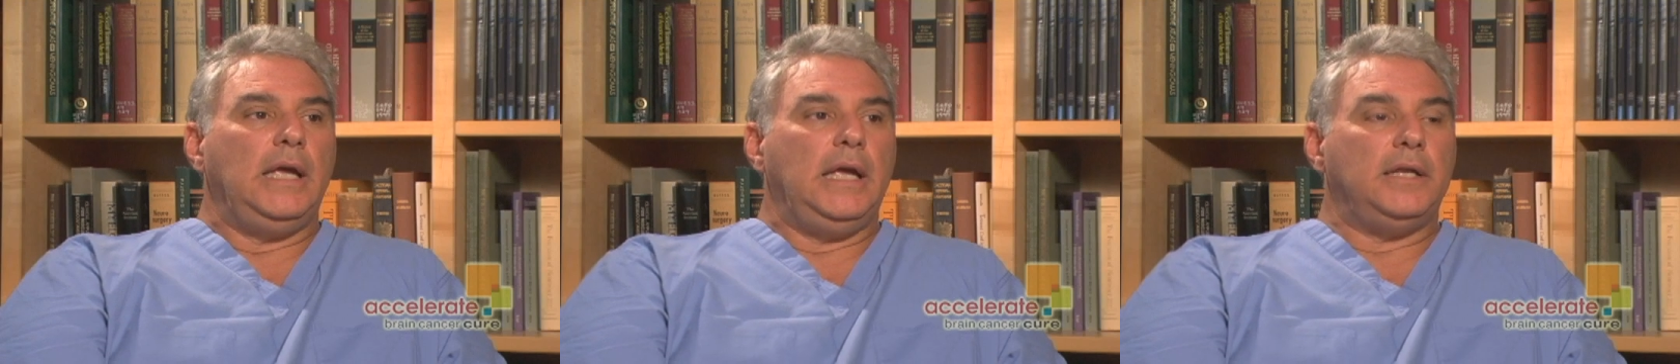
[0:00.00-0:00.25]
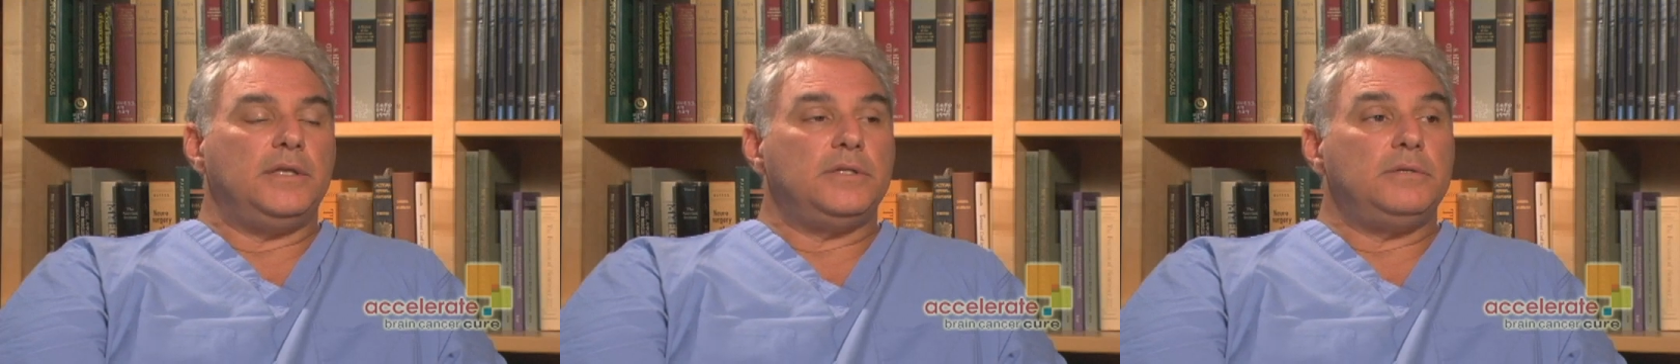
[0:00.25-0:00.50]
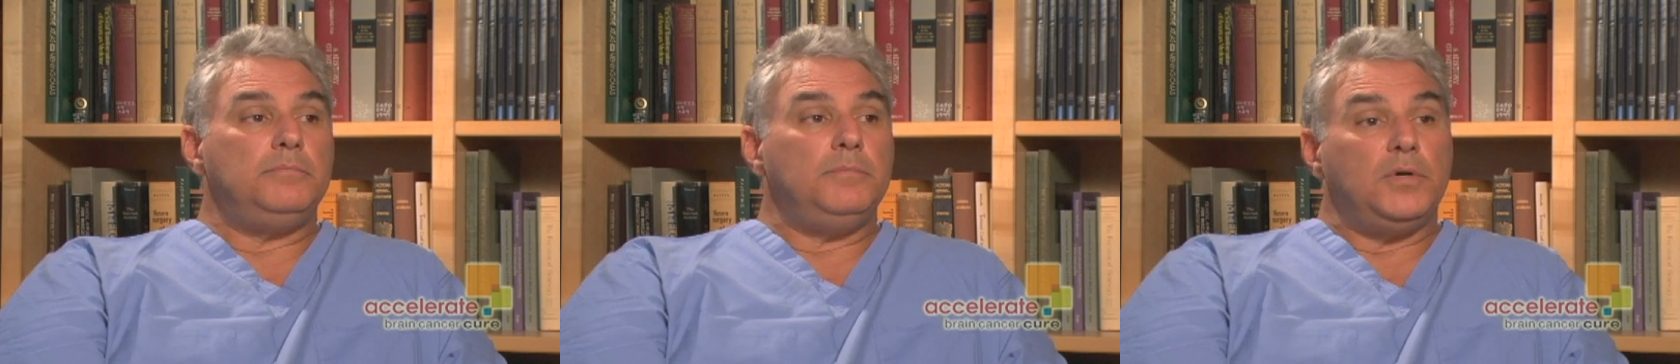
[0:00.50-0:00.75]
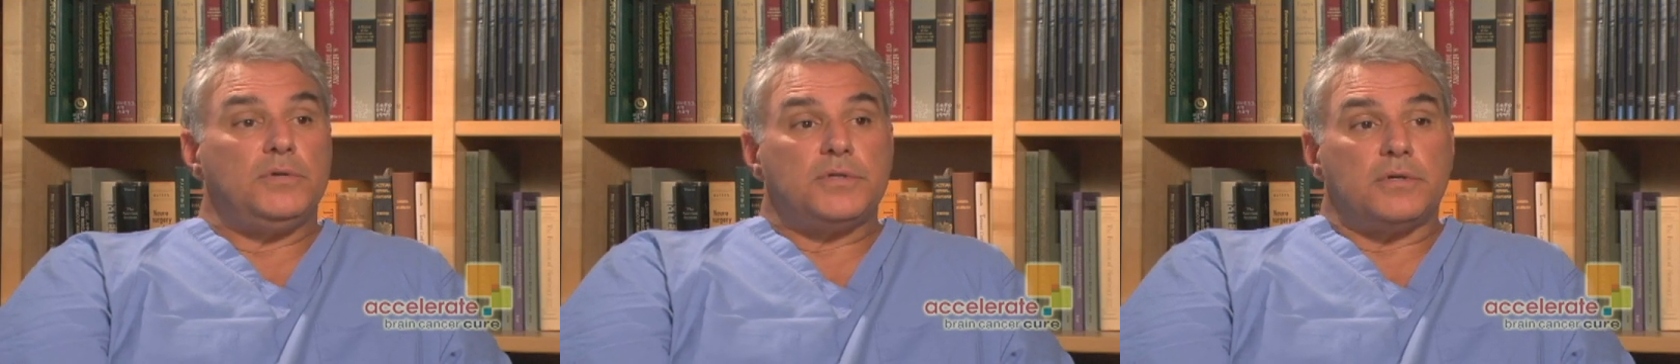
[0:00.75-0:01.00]
And in
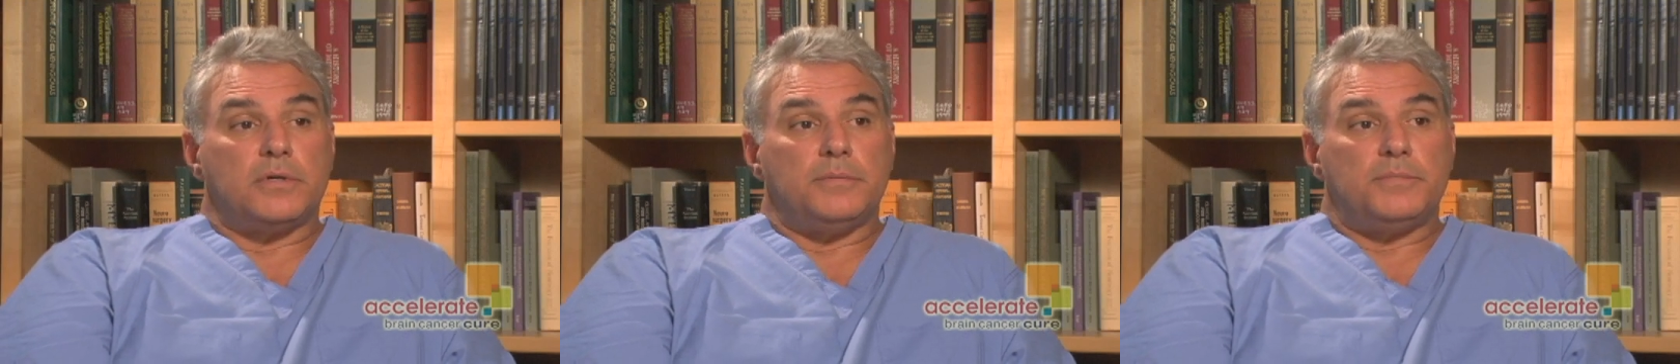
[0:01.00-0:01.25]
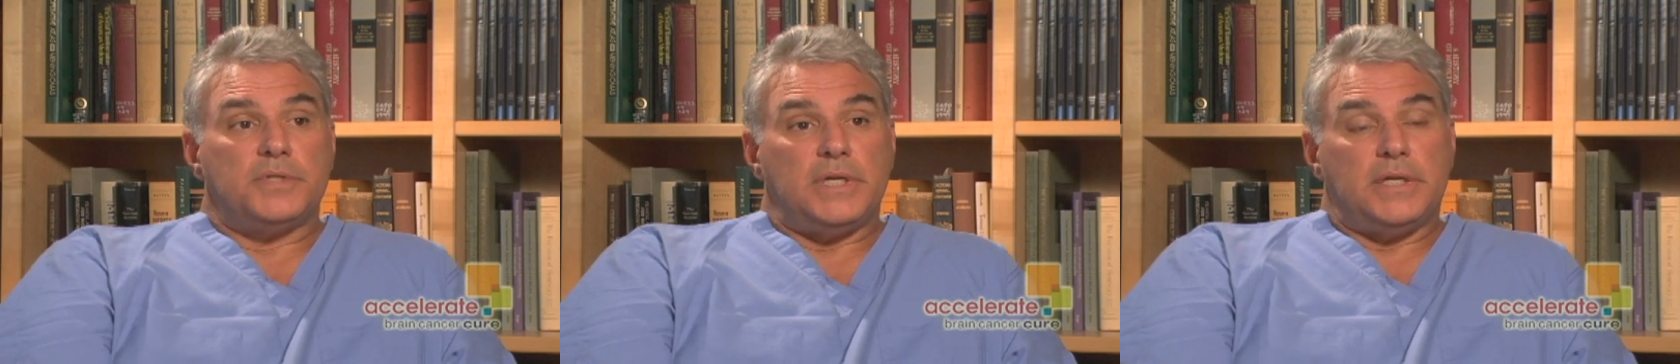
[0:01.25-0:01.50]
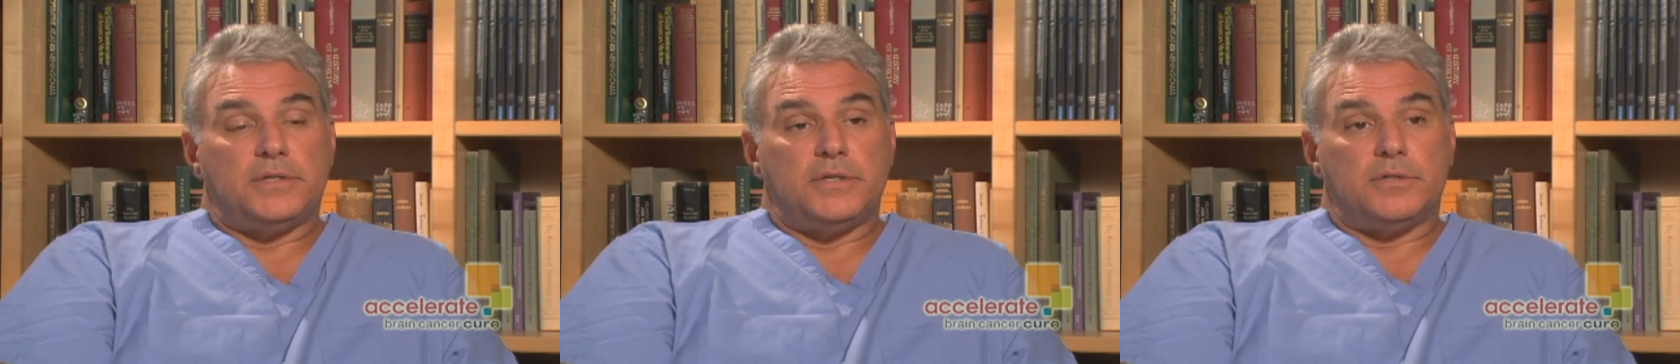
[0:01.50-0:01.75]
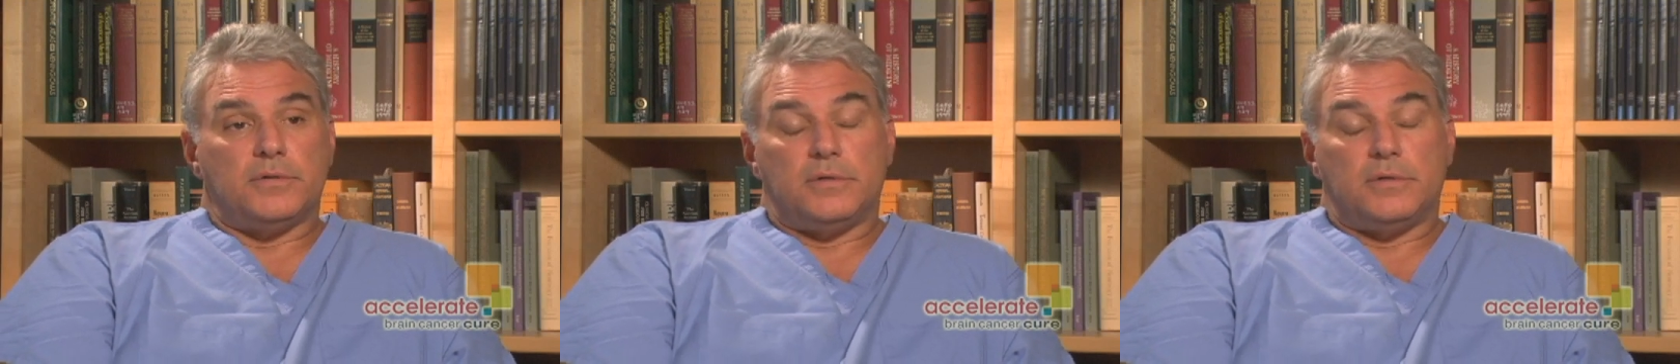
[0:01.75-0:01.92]
most circumstances,